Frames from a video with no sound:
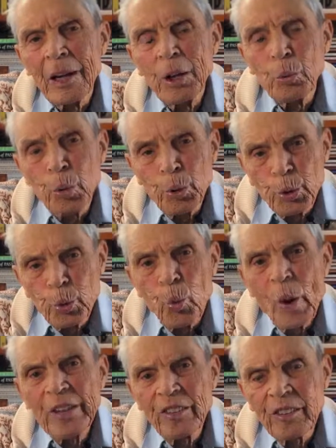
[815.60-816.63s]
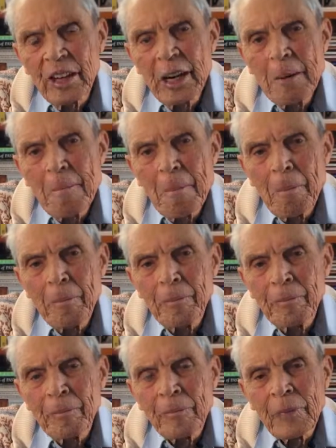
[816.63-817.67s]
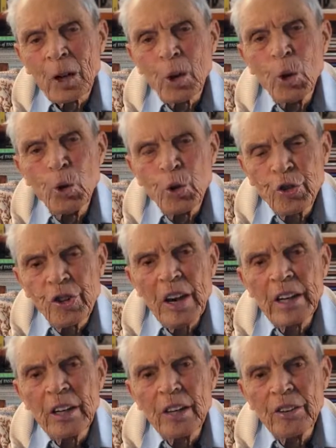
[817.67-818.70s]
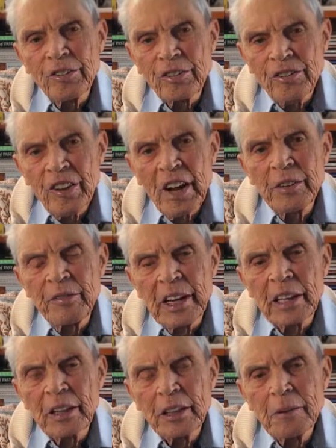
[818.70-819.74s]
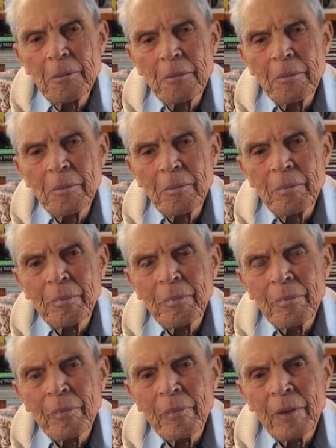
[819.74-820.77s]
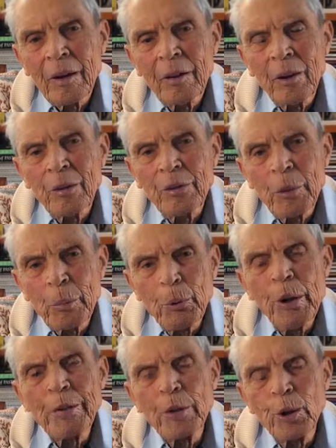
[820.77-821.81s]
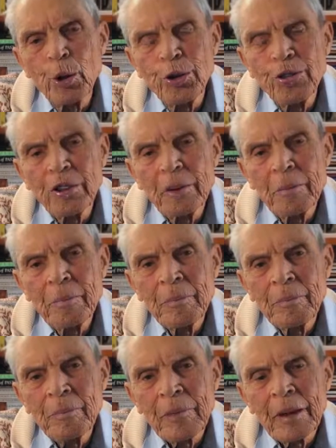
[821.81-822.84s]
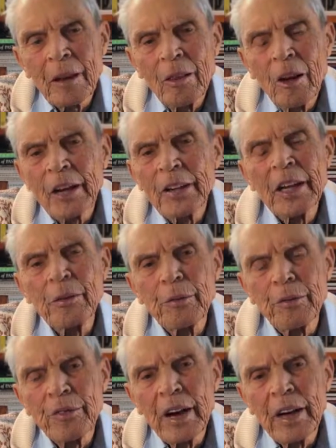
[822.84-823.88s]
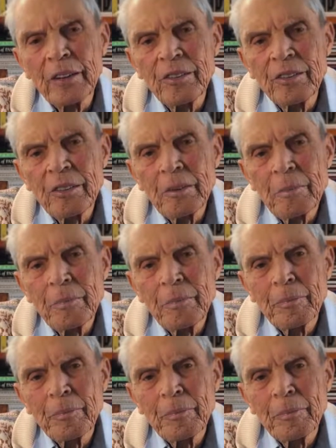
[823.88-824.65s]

It was Wesley who changed, saved England from a revolution like that of France.